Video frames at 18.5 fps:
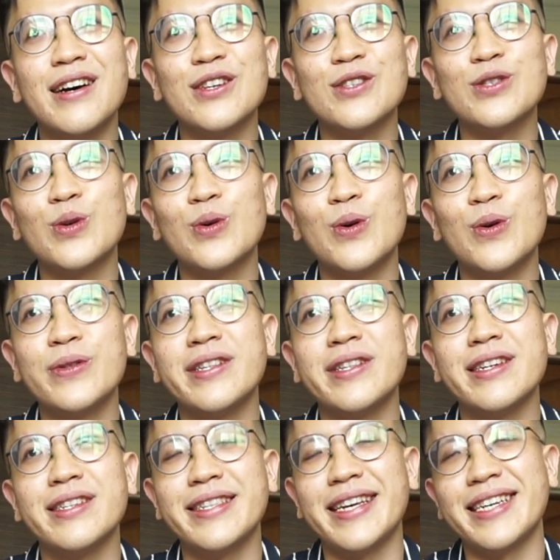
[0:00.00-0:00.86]
So
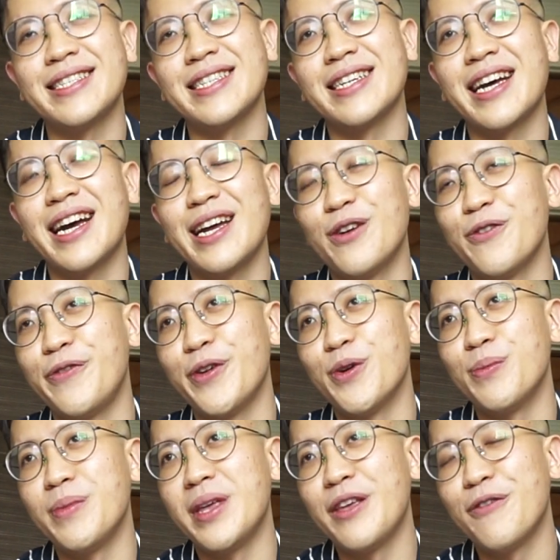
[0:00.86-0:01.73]
the tester kind of
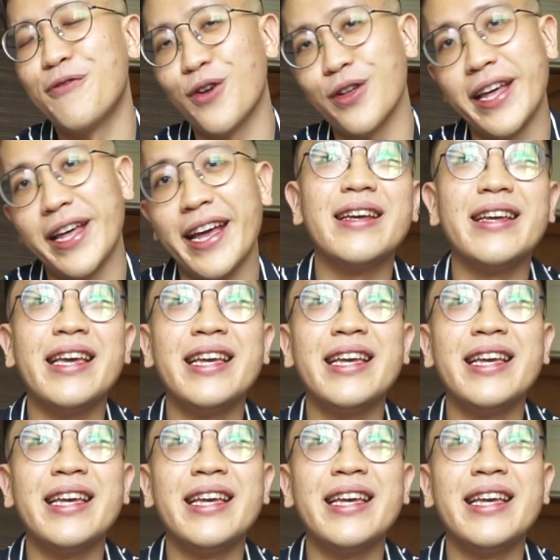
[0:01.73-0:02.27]
failed me for that.